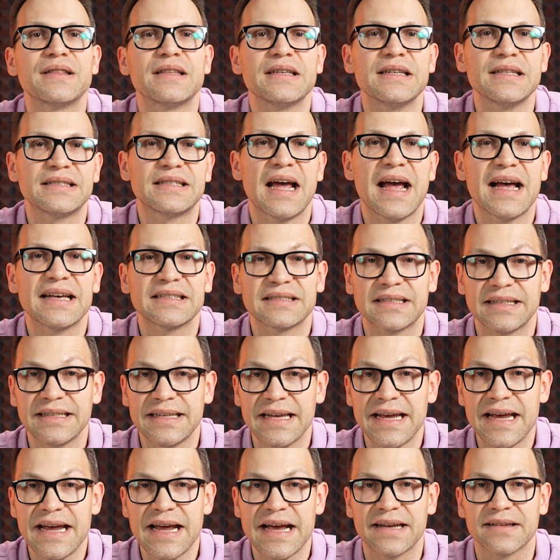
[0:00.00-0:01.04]
the task at
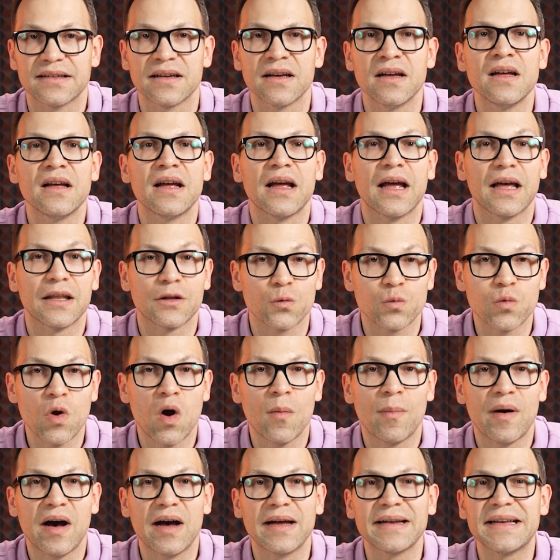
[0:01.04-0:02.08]
hand, and the
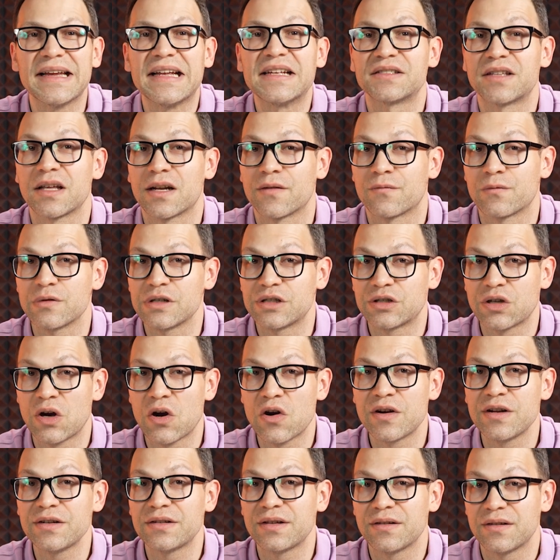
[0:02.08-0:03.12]
robot, instead of
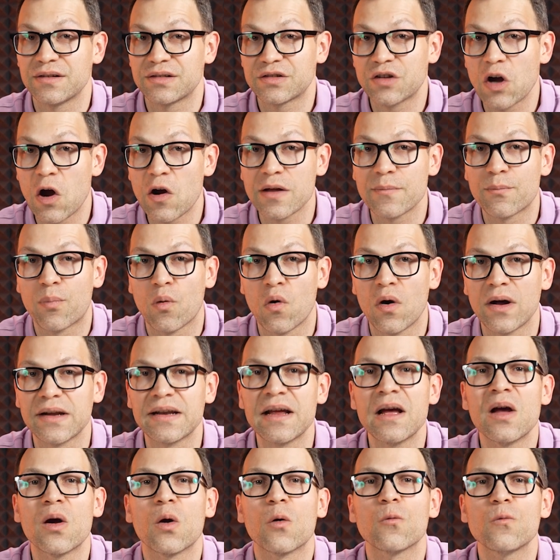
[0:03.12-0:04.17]
returning to the starting point,
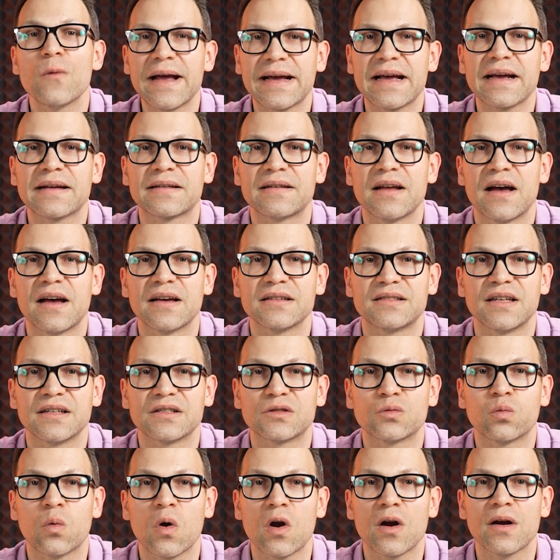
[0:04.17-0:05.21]
recognized
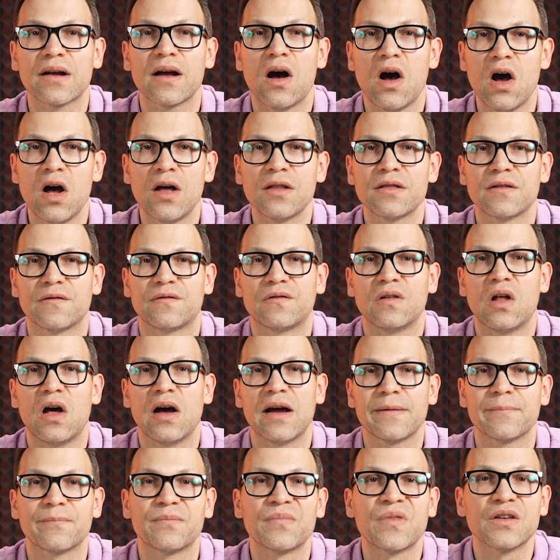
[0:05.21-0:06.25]
its work on the fly.
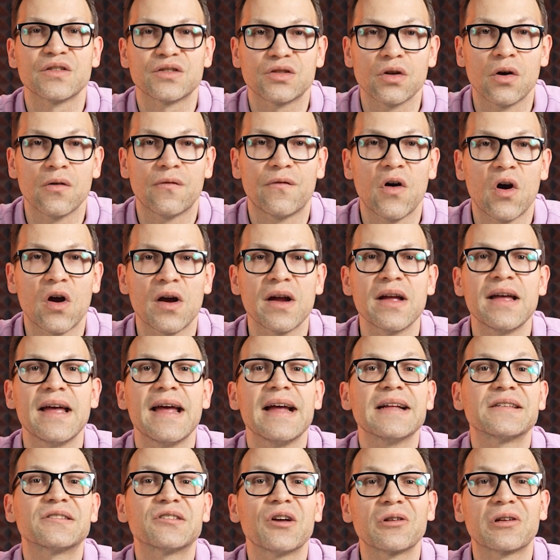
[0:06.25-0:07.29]
So far,
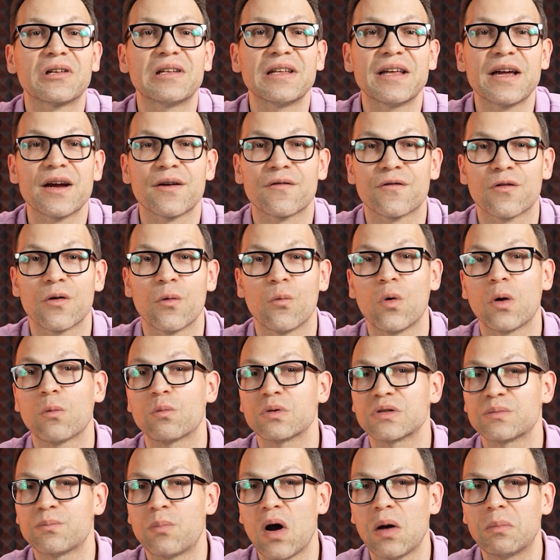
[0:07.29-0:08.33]
it's unclear from what
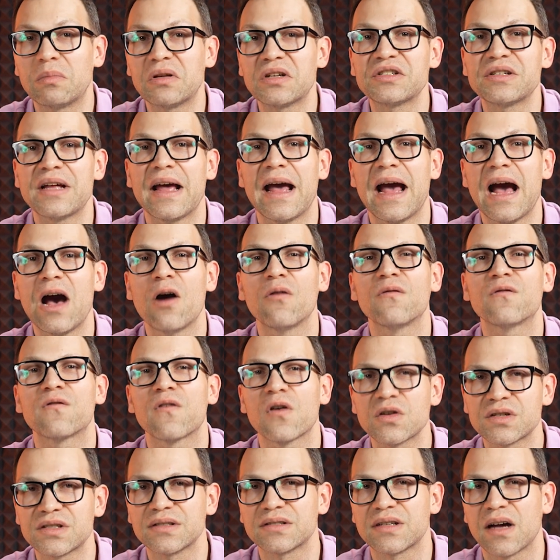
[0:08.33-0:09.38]
was published how
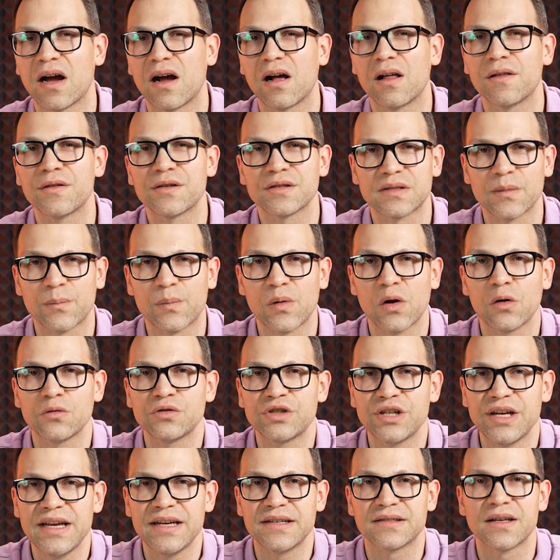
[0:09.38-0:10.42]
versatile this approach
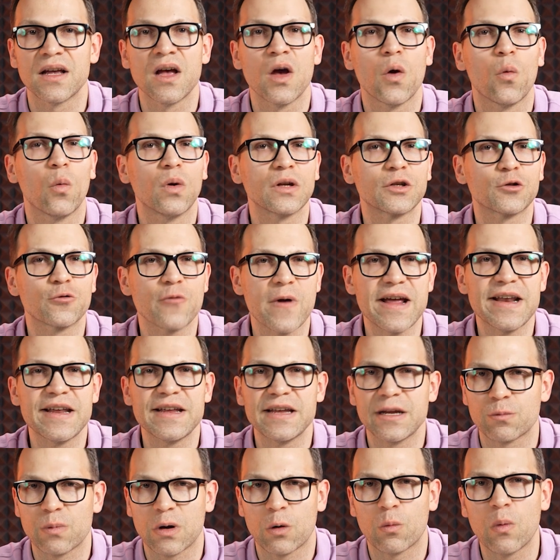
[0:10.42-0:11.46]
is, what training
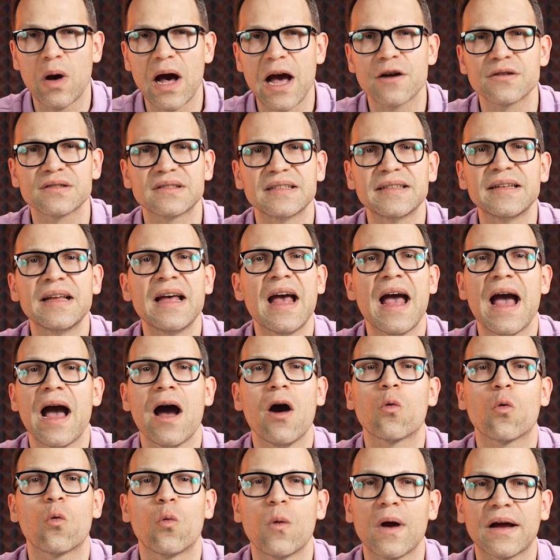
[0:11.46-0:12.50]
it requires, and
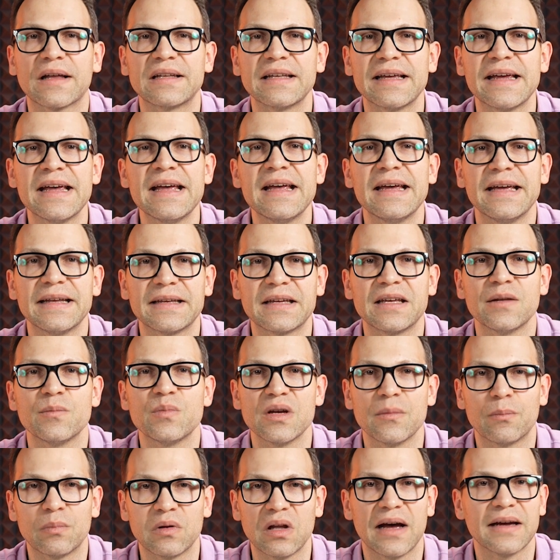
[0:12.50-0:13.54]
how quickly it can be
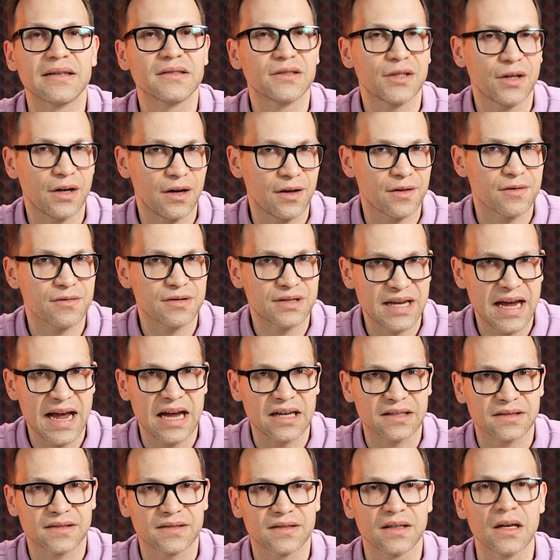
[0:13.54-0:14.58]
applied to other
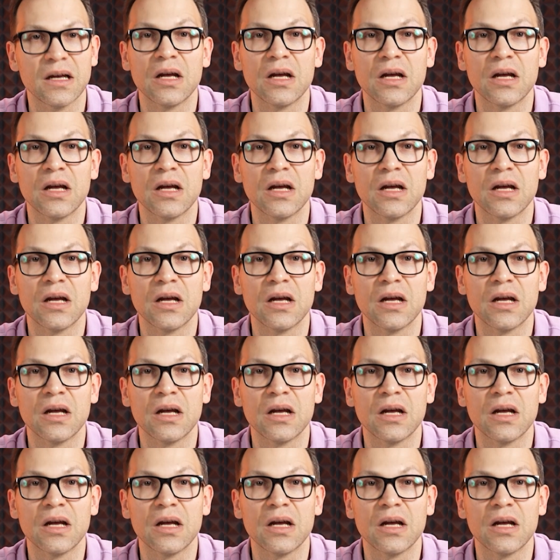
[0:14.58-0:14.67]
tasks.